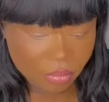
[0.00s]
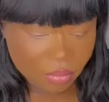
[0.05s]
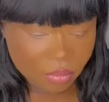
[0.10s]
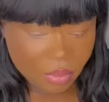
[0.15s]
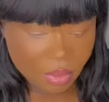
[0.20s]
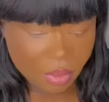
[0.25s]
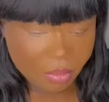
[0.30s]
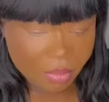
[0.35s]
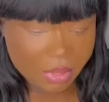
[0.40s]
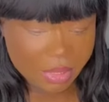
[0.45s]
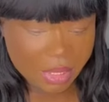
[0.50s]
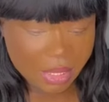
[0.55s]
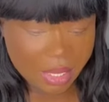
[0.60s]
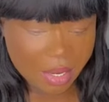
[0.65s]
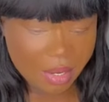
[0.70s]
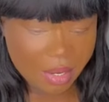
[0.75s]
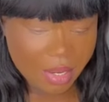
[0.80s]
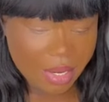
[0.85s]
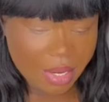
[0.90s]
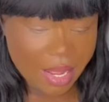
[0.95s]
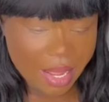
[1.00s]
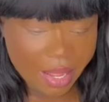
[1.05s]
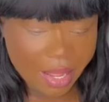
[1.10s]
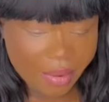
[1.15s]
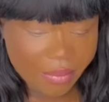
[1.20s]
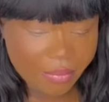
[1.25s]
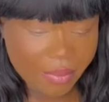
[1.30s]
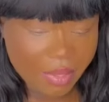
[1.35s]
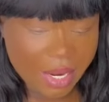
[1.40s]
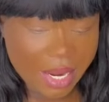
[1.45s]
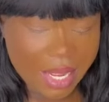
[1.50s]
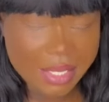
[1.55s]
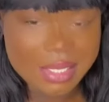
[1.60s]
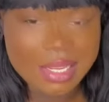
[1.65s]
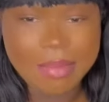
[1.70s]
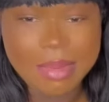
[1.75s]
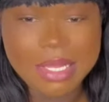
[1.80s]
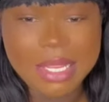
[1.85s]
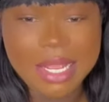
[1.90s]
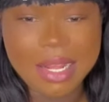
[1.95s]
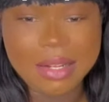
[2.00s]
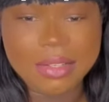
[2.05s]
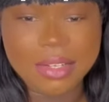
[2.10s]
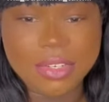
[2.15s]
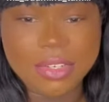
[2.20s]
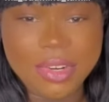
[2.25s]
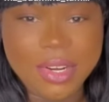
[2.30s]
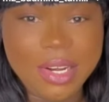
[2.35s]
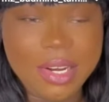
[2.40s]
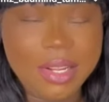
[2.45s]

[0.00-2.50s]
Listen, I do live. The last time I talked to trendy,